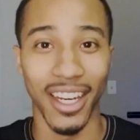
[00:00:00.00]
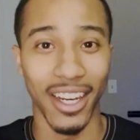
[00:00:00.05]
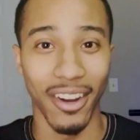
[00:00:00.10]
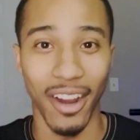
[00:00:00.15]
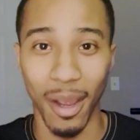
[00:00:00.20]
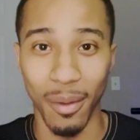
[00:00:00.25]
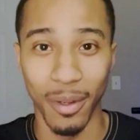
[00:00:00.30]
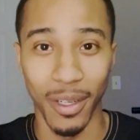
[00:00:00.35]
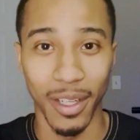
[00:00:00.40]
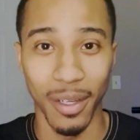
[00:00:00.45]
to
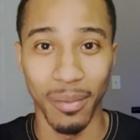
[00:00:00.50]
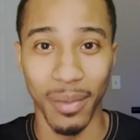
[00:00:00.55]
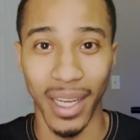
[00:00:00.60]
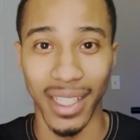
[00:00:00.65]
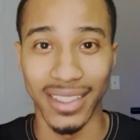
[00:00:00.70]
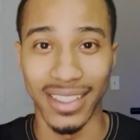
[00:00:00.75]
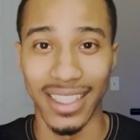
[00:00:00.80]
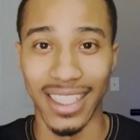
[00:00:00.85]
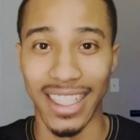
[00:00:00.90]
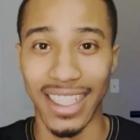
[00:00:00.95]
grab a good
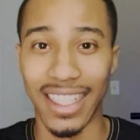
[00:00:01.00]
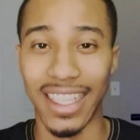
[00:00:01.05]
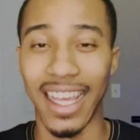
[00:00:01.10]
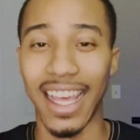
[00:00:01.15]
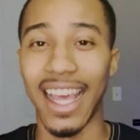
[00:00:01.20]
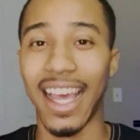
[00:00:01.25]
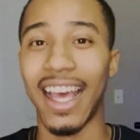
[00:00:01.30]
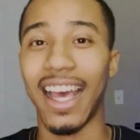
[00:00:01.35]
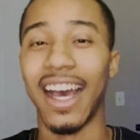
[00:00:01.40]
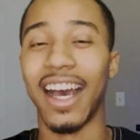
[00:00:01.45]
bite to eat.
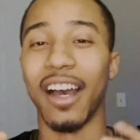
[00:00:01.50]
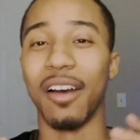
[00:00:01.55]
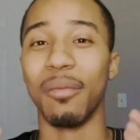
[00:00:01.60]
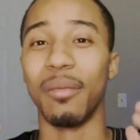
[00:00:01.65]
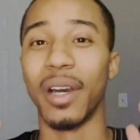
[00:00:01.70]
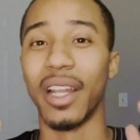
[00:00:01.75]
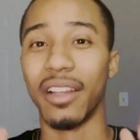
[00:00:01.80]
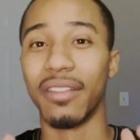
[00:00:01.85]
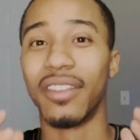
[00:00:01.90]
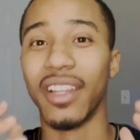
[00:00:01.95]

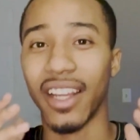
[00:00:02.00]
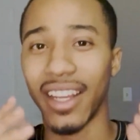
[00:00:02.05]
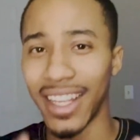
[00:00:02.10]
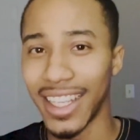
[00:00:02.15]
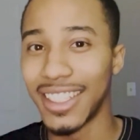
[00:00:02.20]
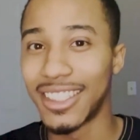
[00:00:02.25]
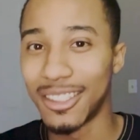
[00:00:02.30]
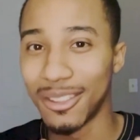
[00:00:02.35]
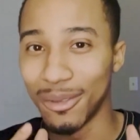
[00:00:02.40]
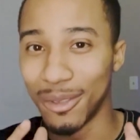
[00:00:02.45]
But if there
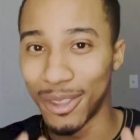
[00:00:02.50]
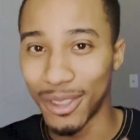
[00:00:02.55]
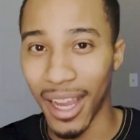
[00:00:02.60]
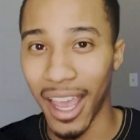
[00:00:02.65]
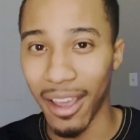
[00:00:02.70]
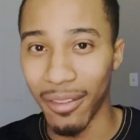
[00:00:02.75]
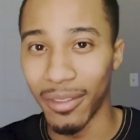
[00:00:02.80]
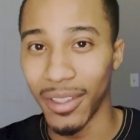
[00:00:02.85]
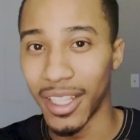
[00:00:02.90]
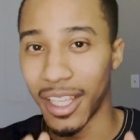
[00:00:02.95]
is some
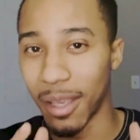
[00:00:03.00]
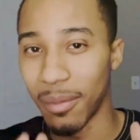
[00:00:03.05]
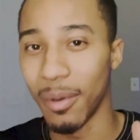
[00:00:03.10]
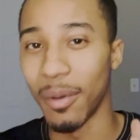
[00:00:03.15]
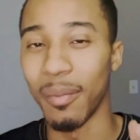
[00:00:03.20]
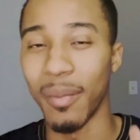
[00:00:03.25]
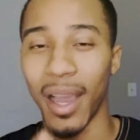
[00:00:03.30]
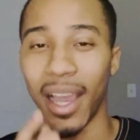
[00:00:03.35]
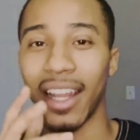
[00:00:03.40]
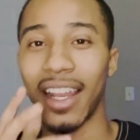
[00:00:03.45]
traffic, keep
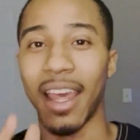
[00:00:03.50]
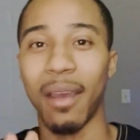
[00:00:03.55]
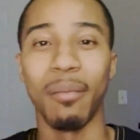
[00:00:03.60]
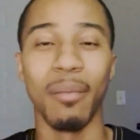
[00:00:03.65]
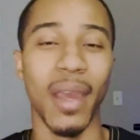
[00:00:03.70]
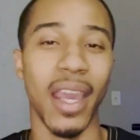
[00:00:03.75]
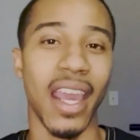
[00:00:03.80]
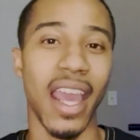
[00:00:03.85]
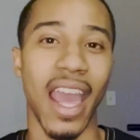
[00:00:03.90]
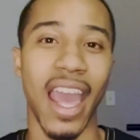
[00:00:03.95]
in mind that
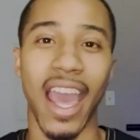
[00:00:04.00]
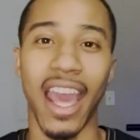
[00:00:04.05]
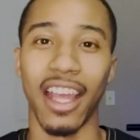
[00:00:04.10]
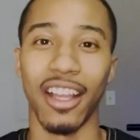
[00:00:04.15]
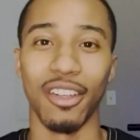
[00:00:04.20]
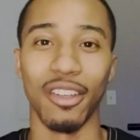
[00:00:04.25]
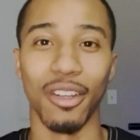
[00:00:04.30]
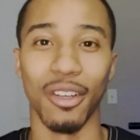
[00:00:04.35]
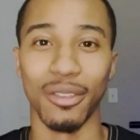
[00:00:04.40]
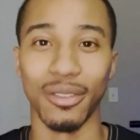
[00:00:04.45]
may
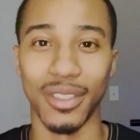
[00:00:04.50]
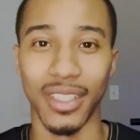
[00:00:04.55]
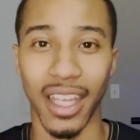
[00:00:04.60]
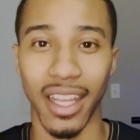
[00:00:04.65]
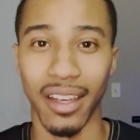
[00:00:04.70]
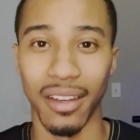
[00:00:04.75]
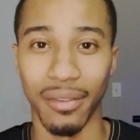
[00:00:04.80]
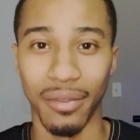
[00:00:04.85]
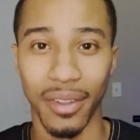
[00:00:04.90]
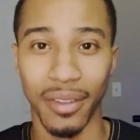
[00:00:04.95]
add,
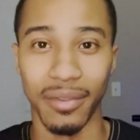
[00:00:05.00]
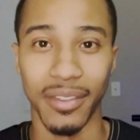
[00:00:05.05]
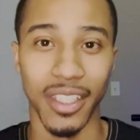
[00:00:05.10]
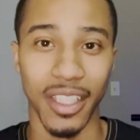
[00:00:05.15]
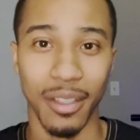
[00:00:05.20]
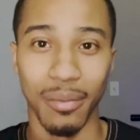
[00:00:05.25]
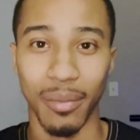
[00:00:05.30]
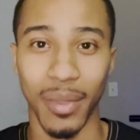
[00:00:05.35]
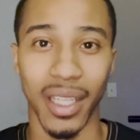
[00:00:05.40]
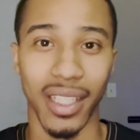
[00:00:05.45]
10 to
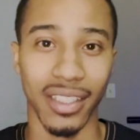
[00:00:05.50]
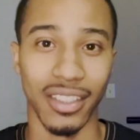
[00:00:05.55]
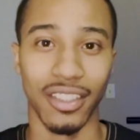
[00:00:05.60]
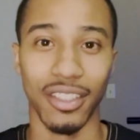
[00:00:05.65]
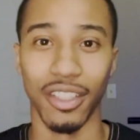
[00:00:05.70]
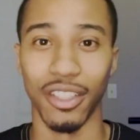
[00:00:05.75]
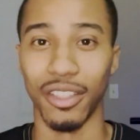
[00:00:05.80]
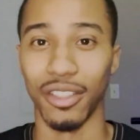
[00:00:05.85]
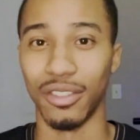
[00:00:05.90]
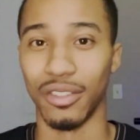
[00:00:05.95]
15 minutes
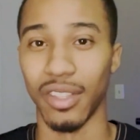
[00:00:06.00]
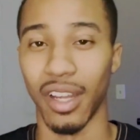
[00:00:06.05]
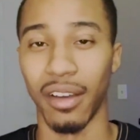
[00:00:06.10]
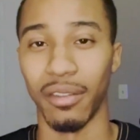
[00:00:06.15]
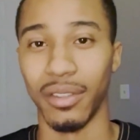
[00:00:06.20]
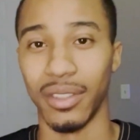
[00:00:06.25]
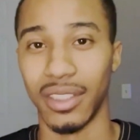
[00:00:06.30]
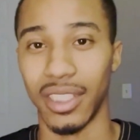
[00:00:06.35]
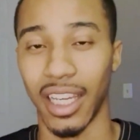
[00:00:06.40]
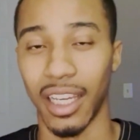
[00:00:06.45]
to your
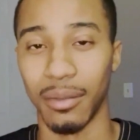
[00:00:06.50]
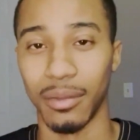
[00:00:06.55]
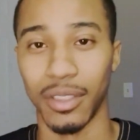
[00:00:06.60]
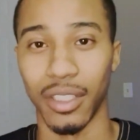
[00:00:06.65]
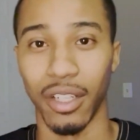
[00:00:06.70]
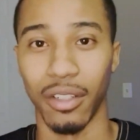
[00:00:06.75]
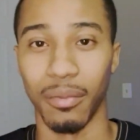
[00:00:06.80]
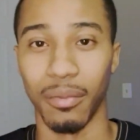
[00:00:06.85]
travel time. So